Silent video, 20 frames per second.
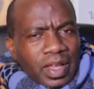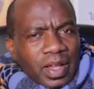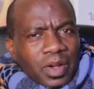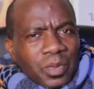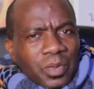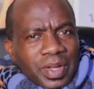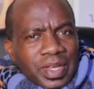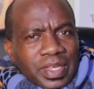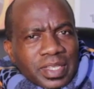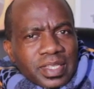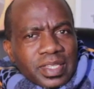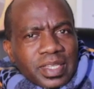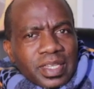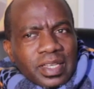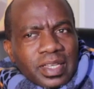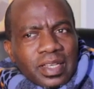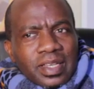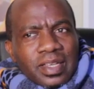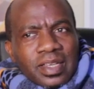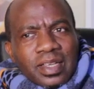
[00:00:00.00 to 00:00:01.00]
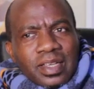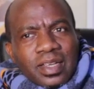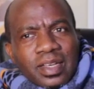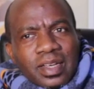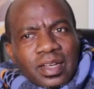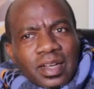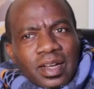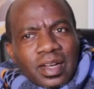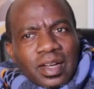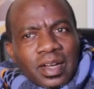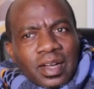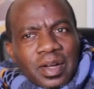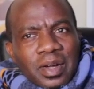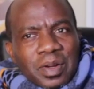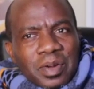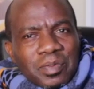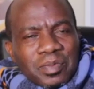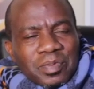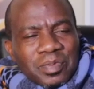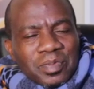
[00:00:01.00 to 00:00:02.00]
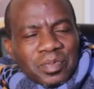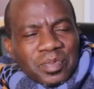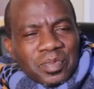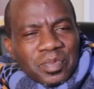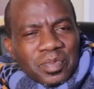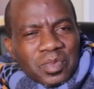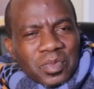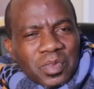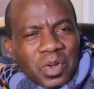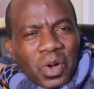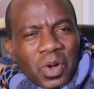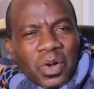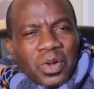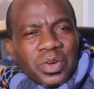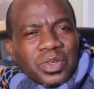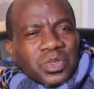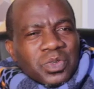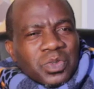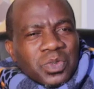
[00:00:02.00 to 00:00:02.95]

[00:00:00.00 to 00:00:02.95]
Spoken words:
We see God